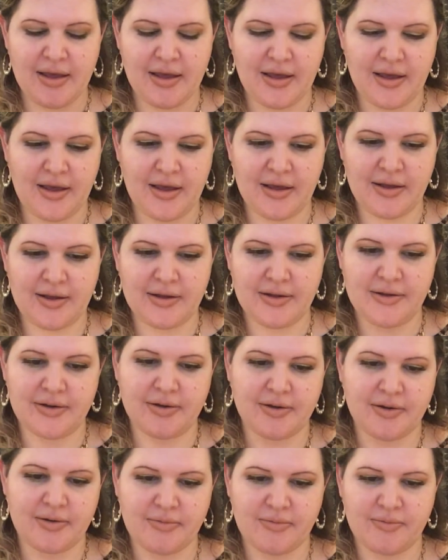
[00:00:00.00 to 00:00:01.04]

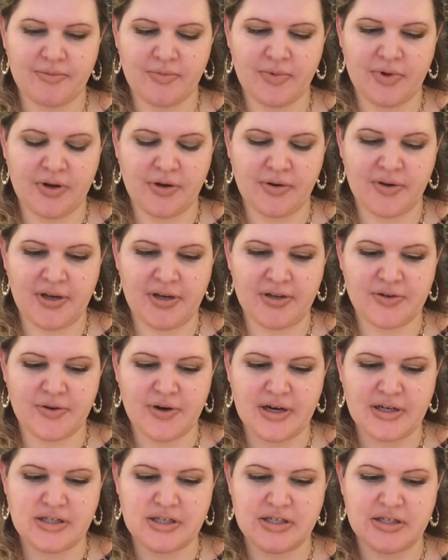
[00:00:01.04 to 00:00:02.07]
and we don't need
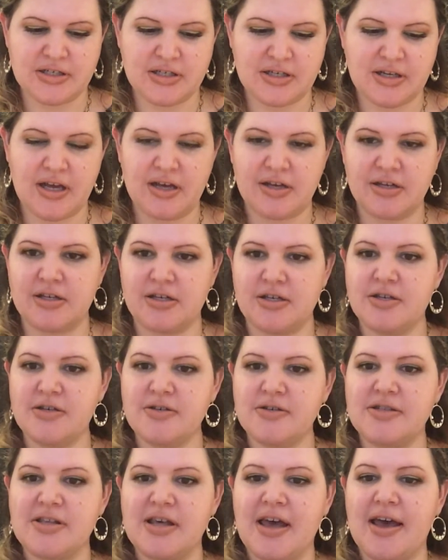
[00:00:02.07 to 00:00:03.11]
directions on how to
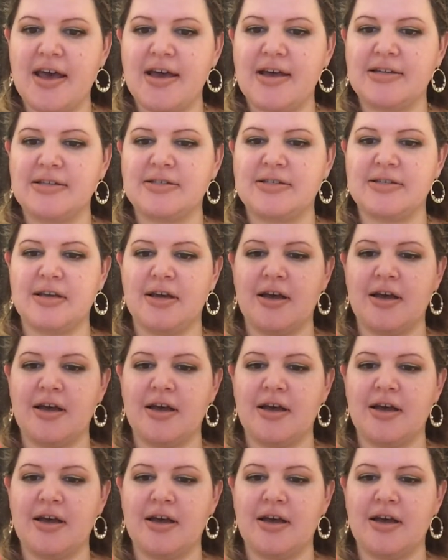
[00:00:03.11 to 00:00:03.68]
use that.